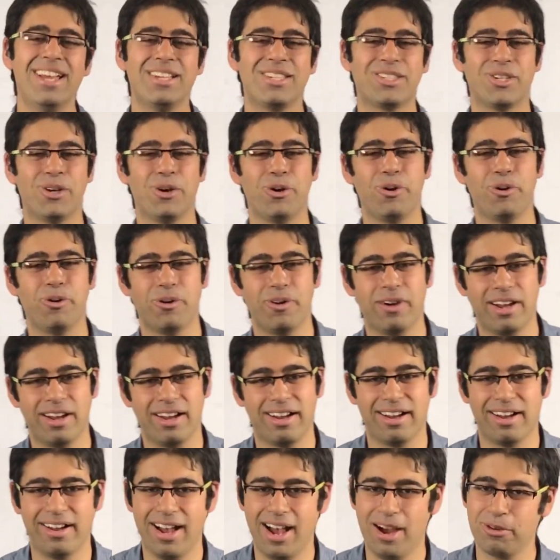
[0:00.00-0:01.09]
So
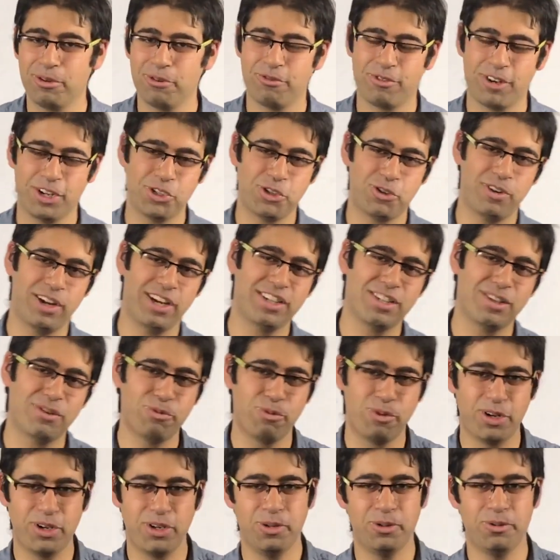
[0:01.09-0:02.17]
out of
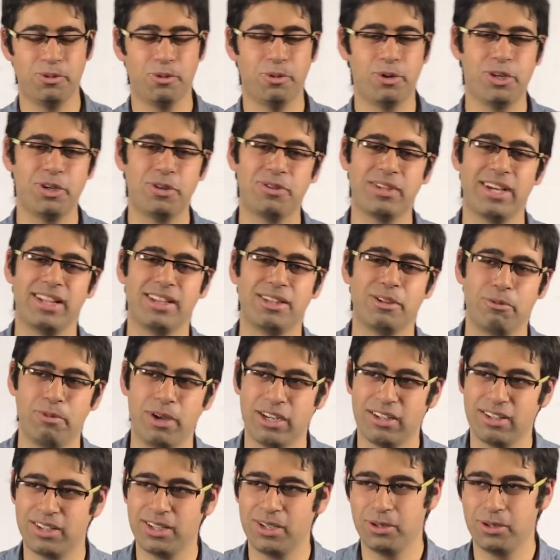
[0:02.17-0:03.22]
frustration, what do you tell the waiter?